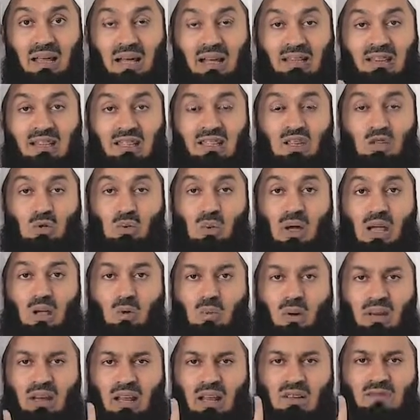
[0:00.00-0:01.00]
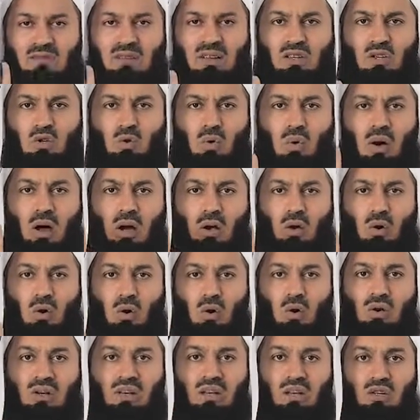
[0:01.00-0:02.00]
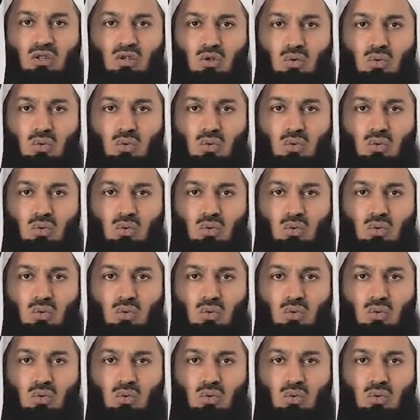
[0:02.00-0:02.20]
And this is why whenever you are calling